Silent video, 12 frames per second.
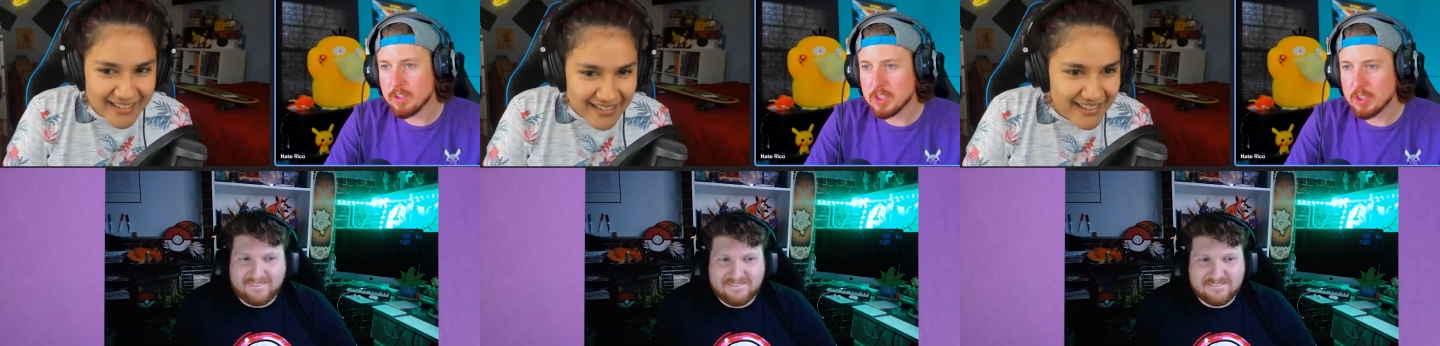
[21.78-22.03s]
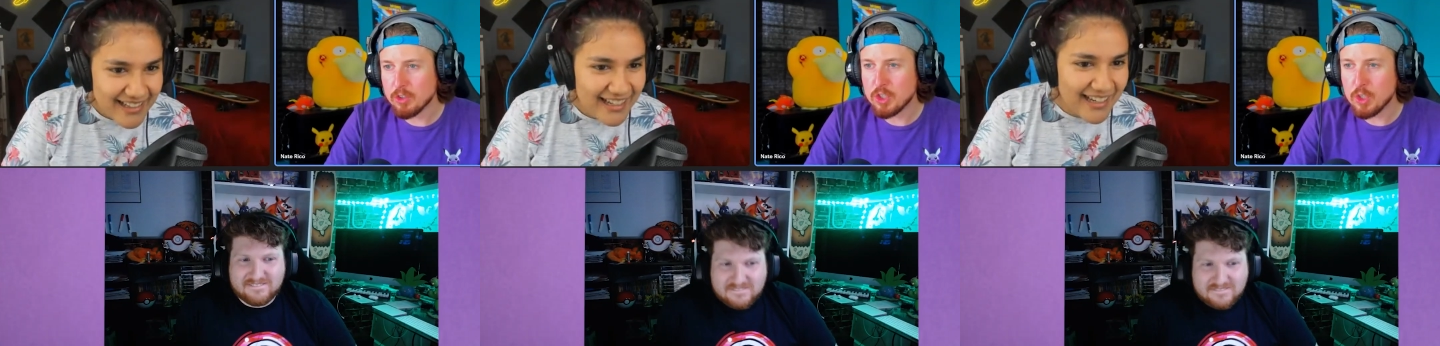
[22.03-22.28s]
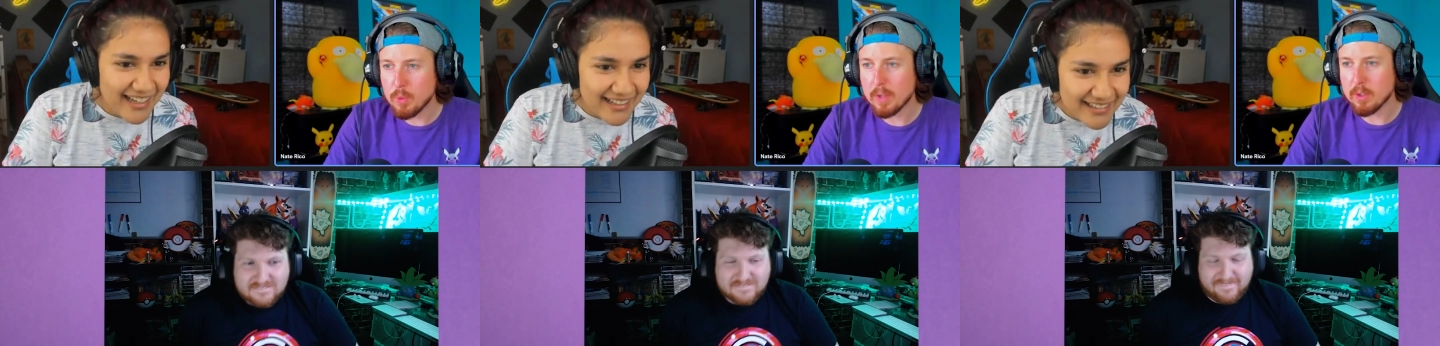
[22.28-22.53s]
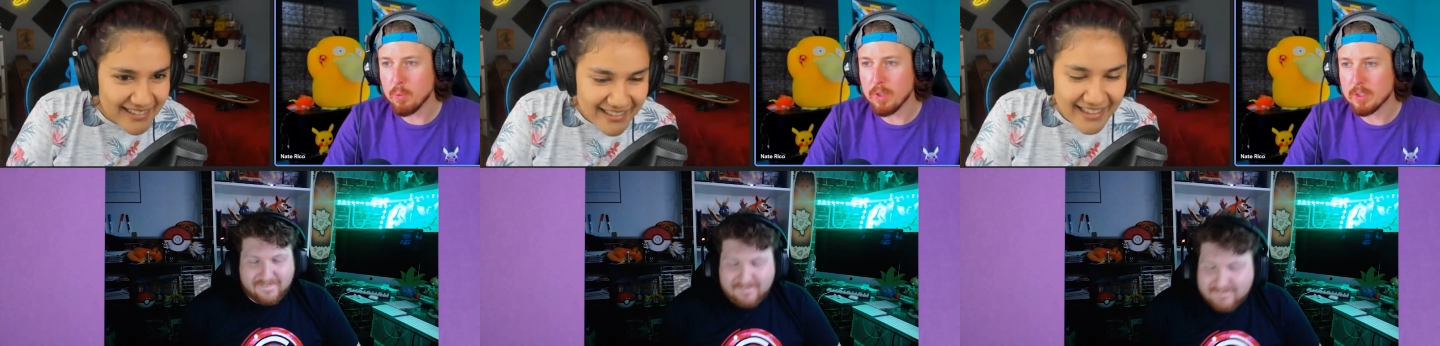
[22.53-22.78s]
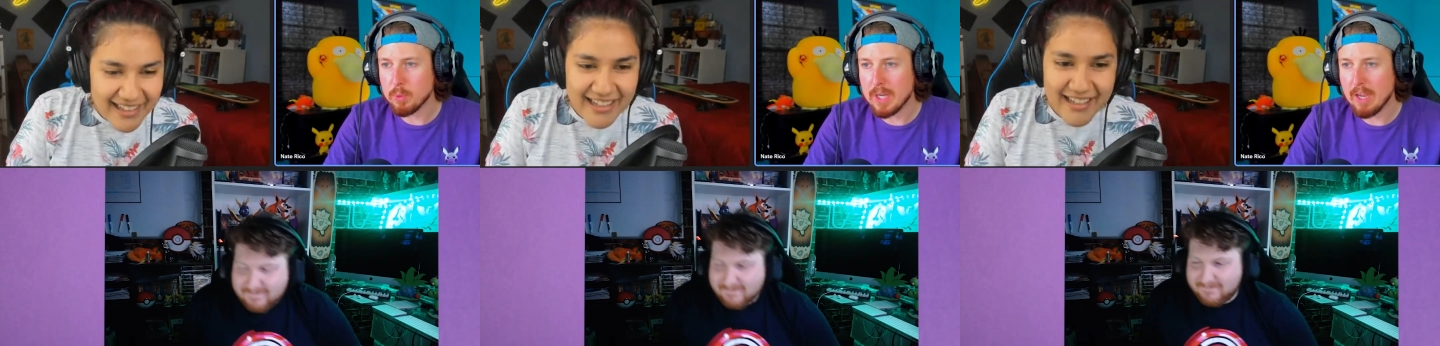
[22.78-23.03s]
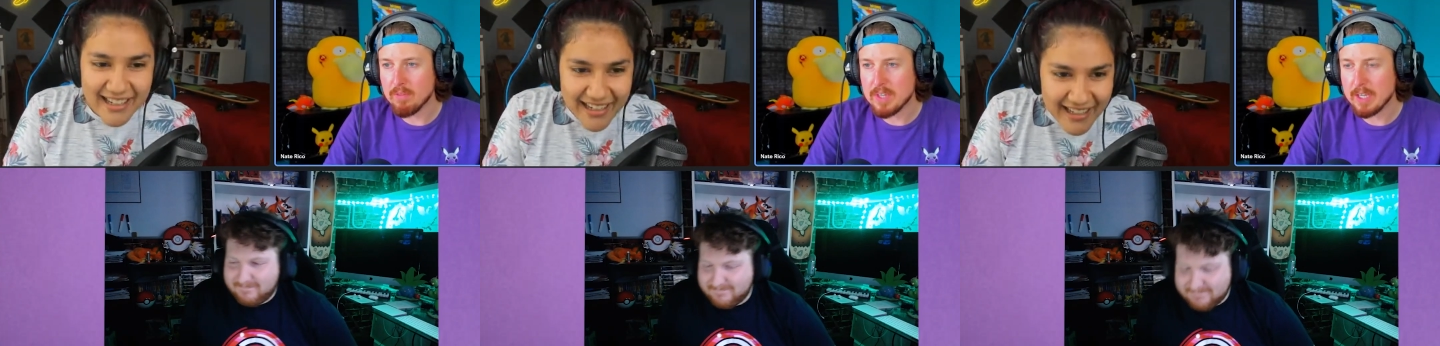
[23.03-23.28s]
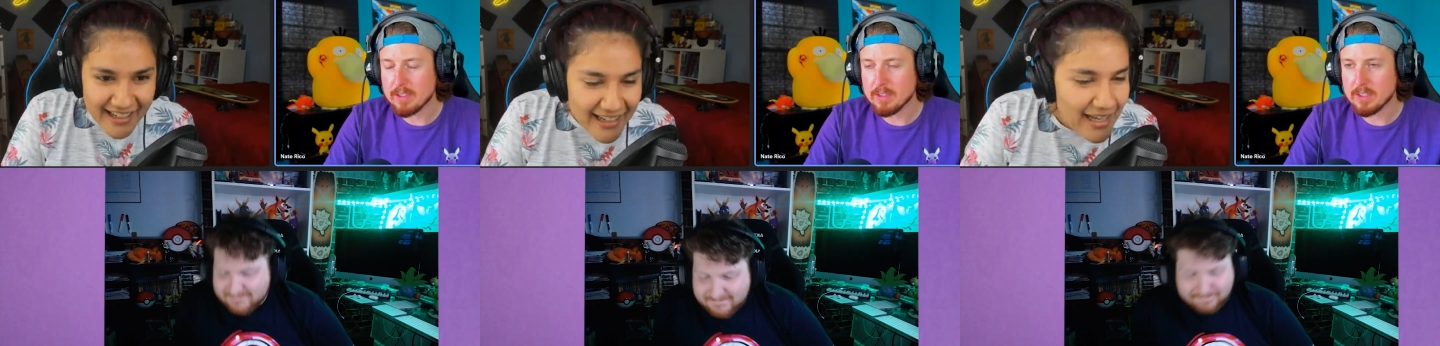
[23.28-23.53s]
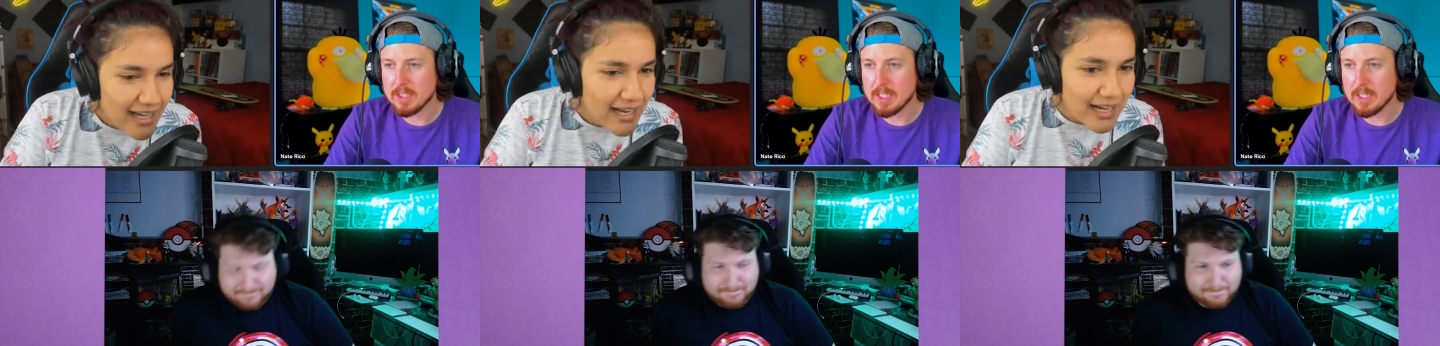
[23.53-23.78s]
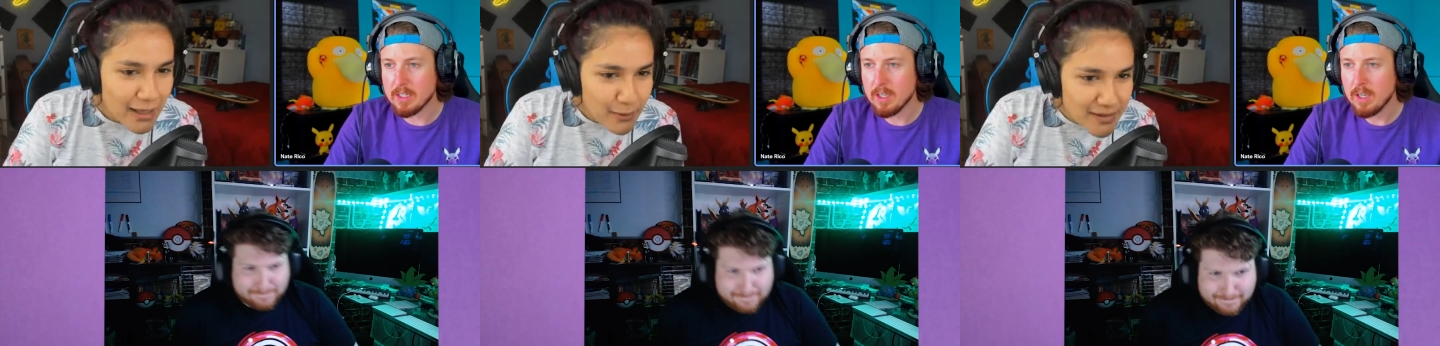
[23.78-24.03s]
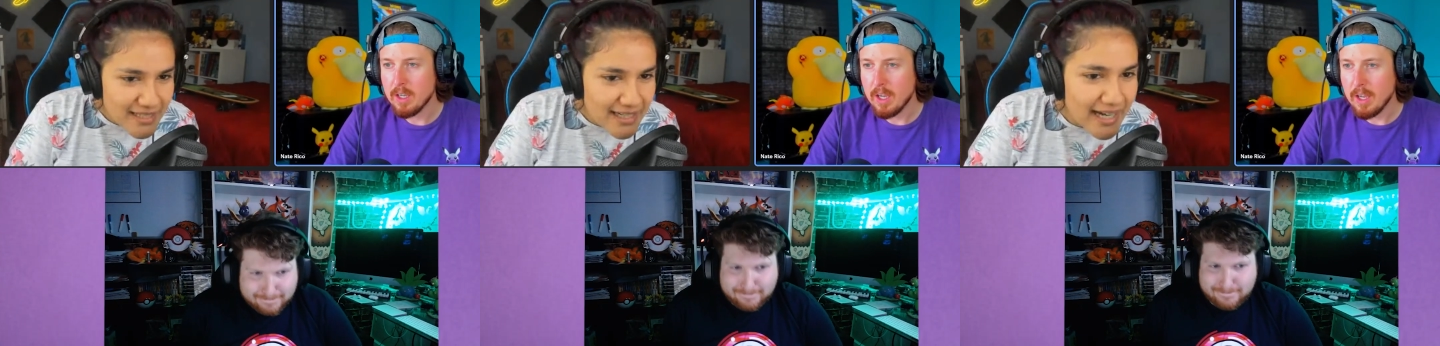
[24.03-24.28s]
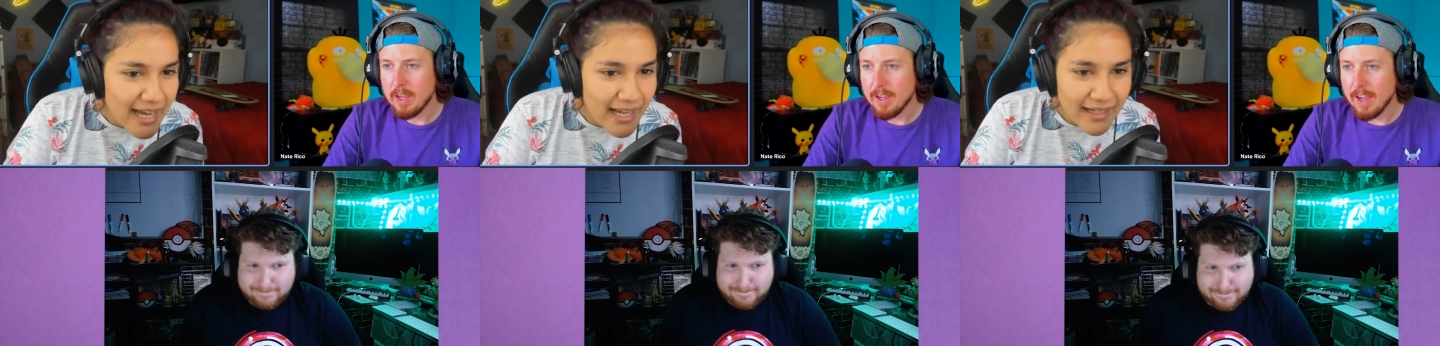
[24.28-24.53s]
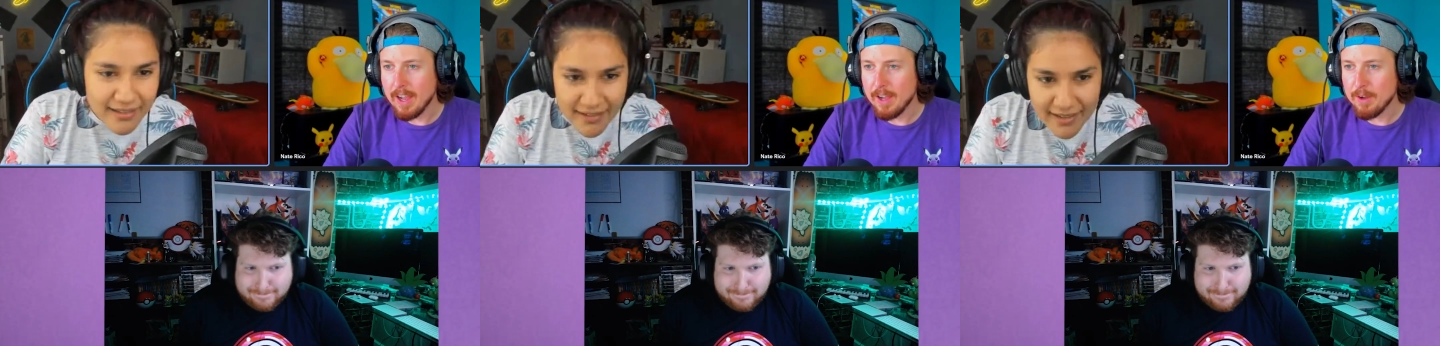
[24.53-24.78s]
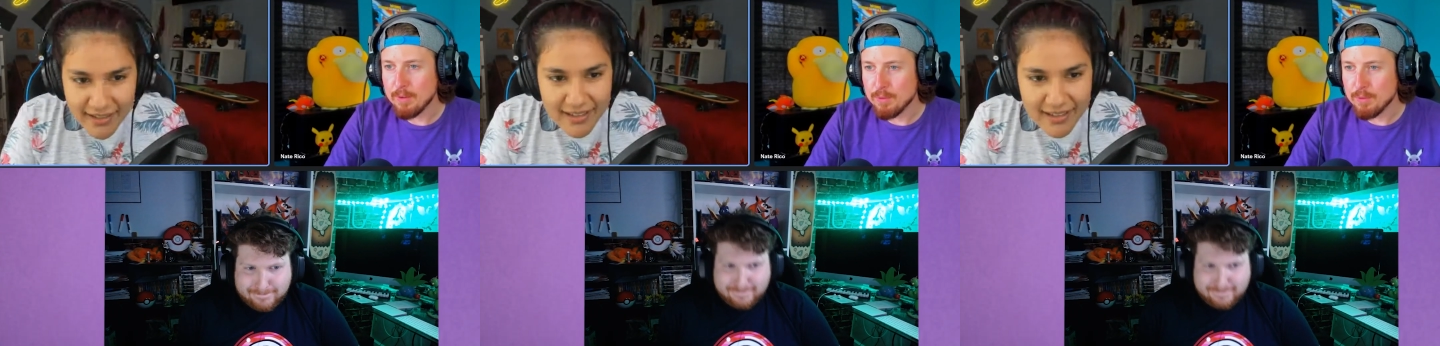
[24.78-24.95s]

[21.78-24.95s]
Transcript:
Speaker 1: there's still two other ones we have yet to see uh,